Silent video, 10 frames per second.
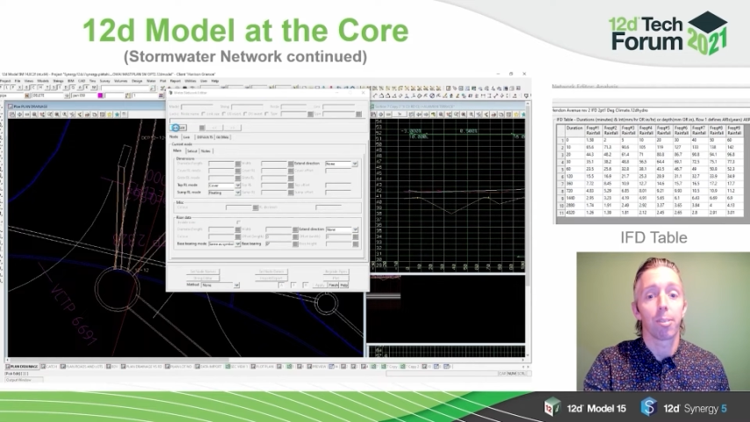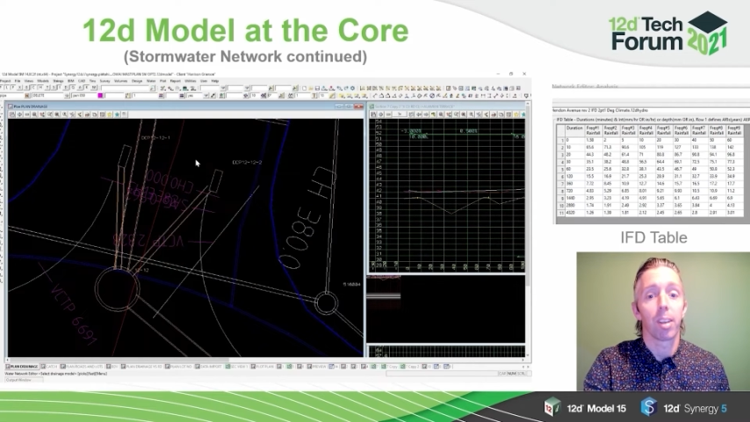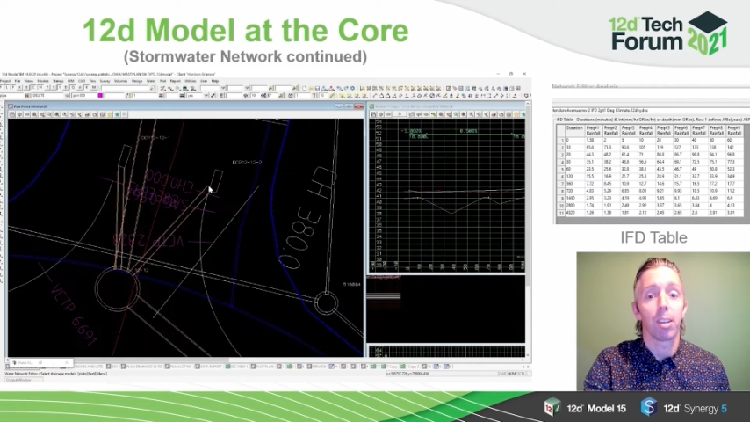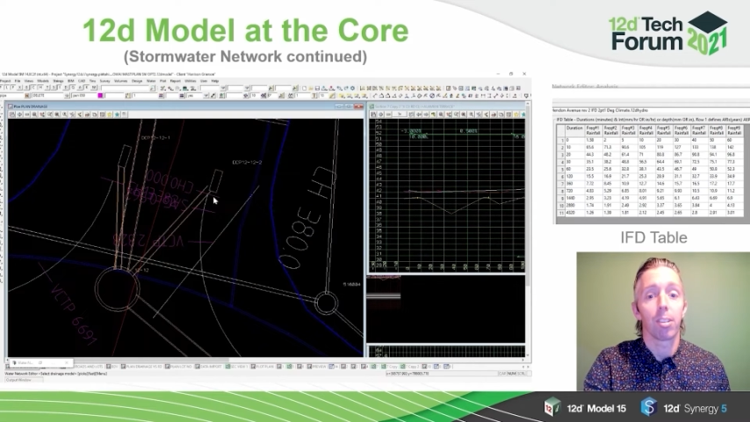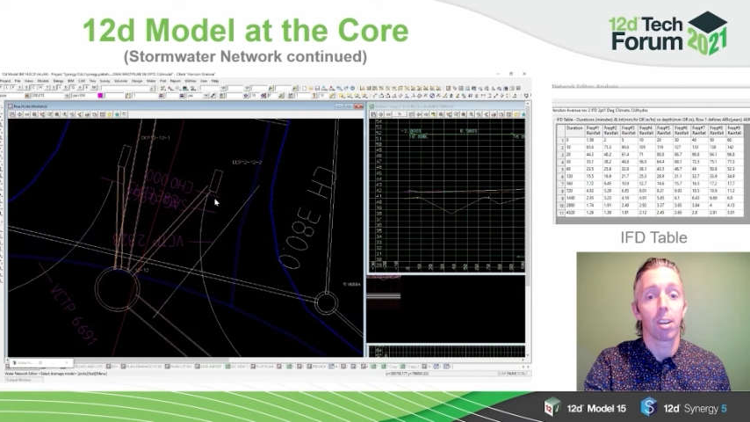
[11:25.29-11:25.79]

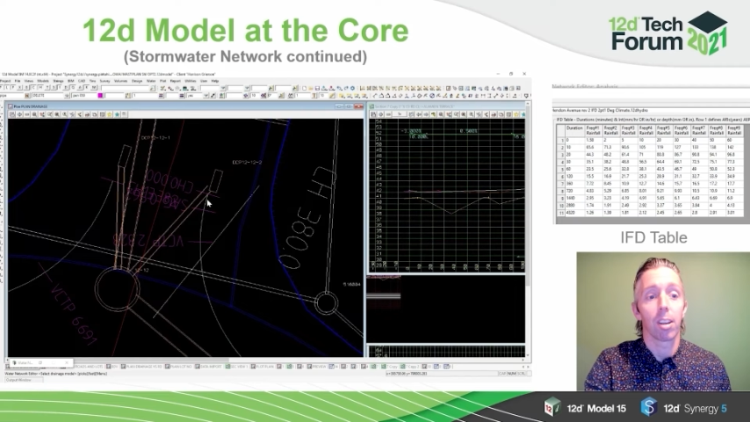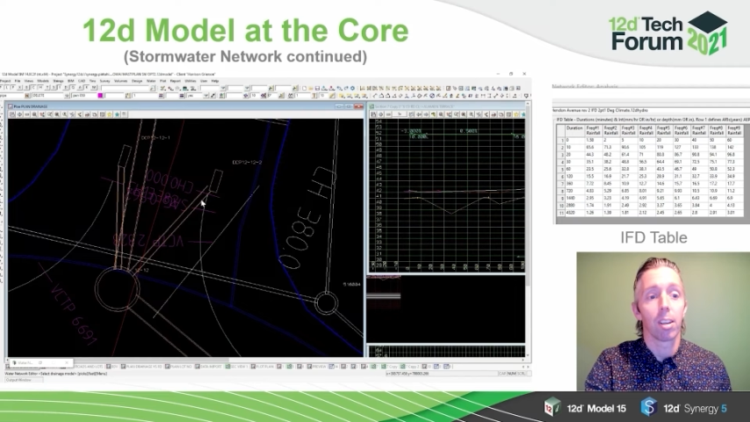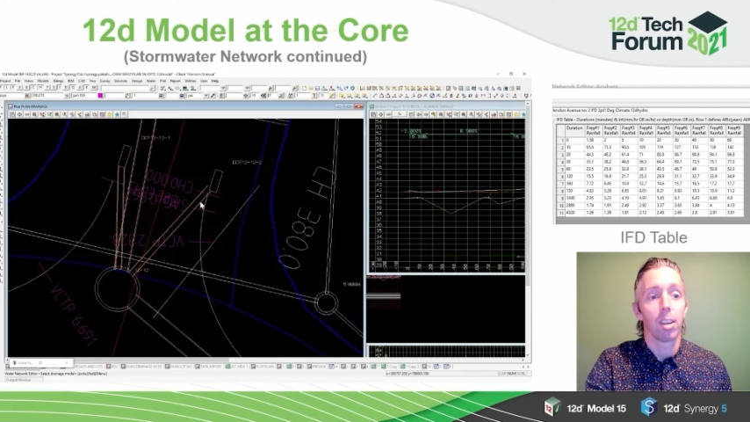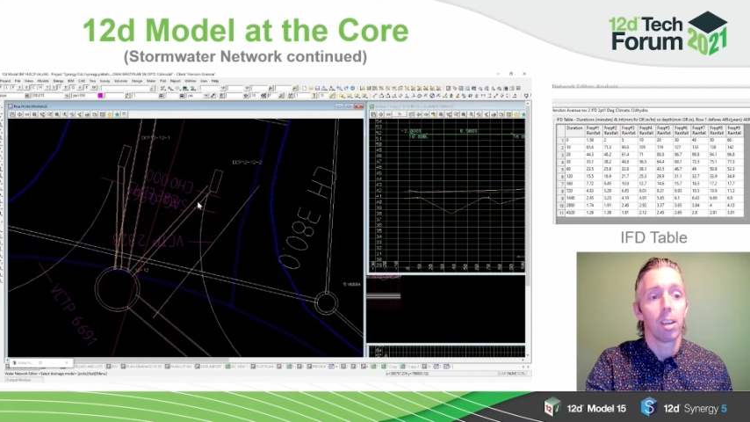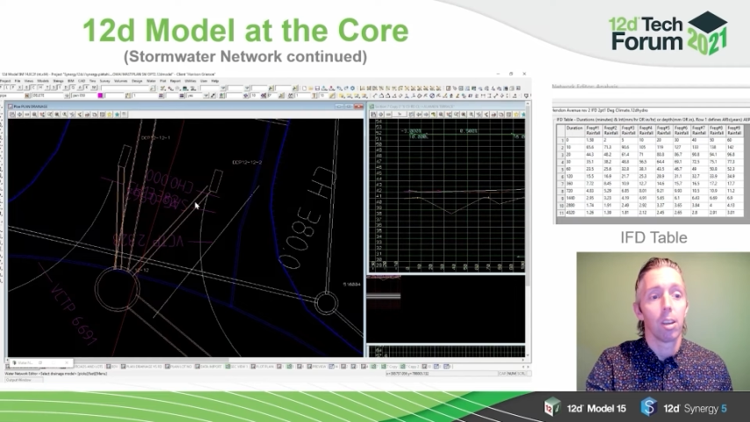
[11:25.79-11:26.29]
feature.
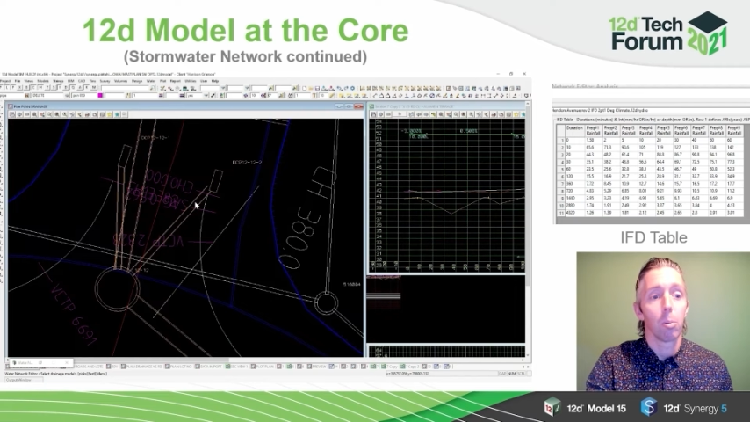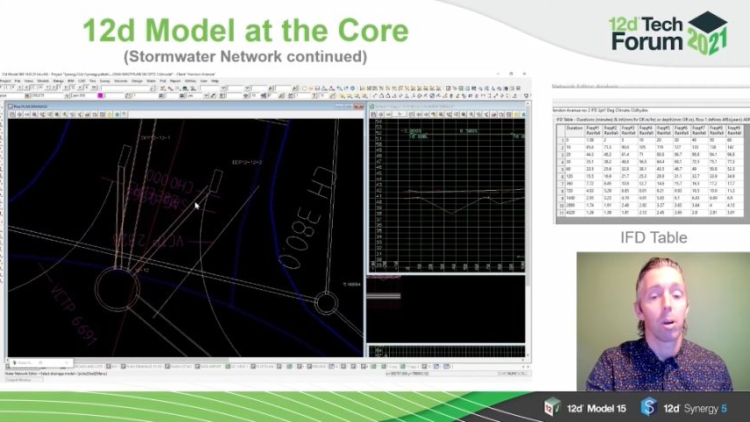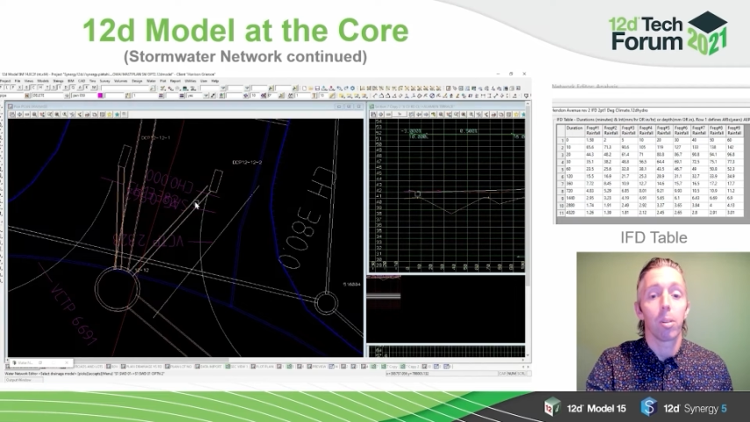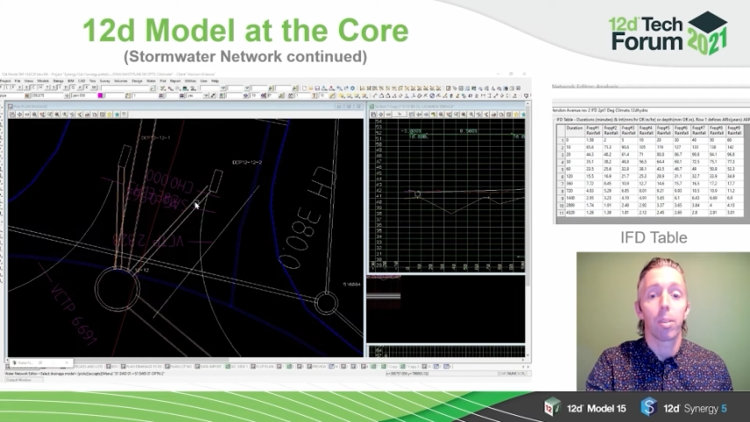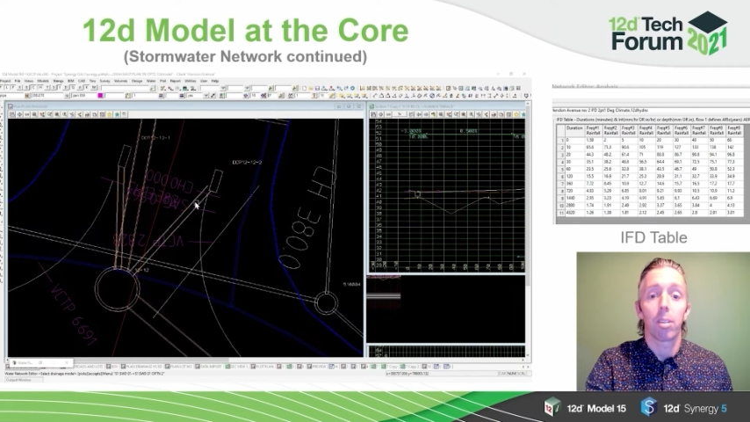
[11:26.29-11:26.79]

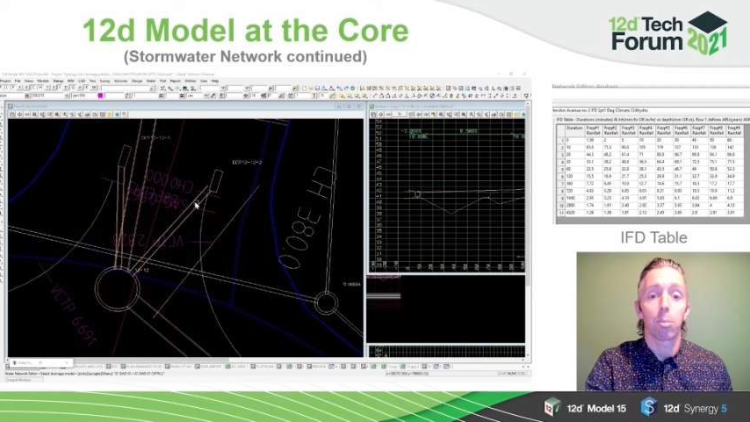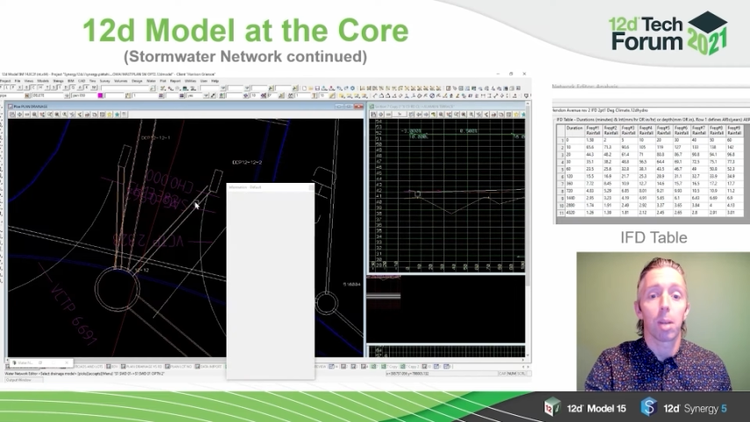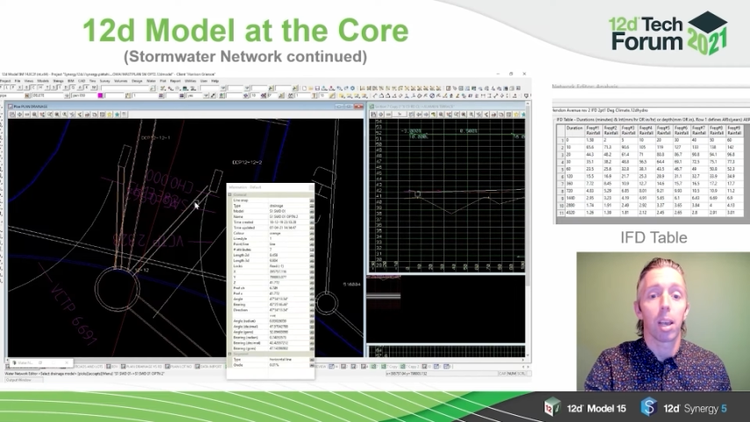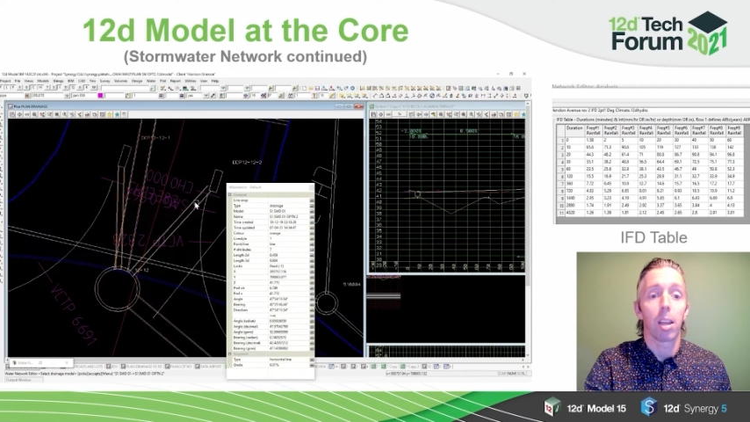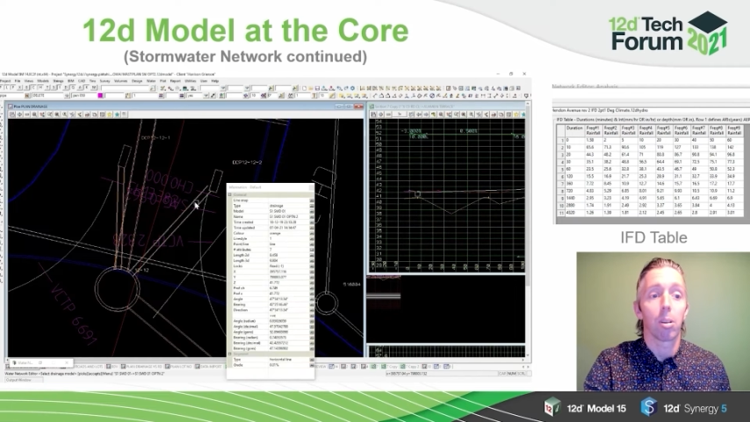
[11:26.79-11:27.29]
While that's
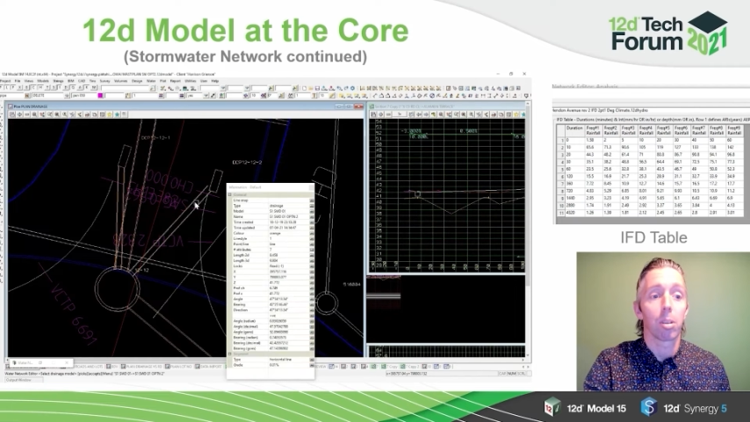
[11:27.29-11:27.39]
playing, I'll